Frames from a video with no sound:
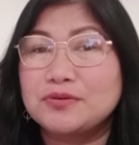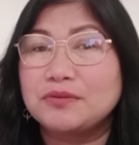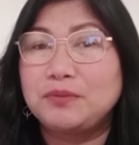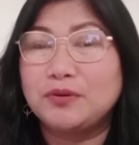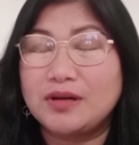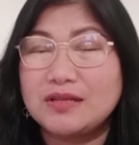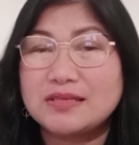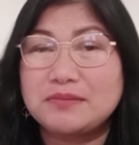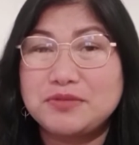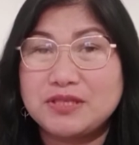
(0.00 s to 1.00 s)
plural
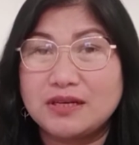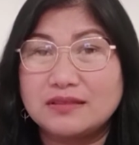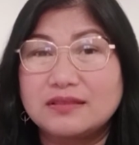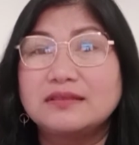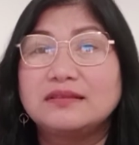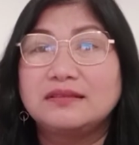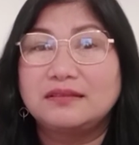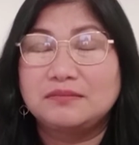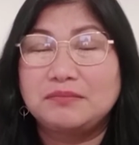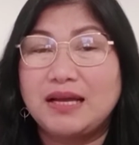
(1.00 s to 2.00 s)
subject
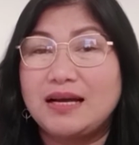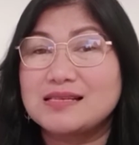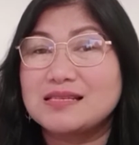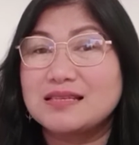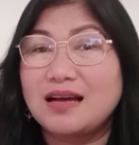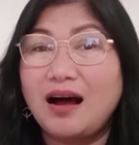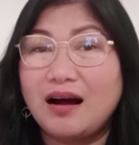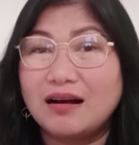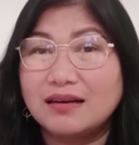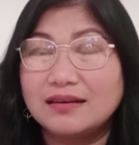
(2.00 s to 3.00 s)
plus
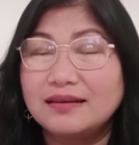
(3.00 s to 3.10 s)
are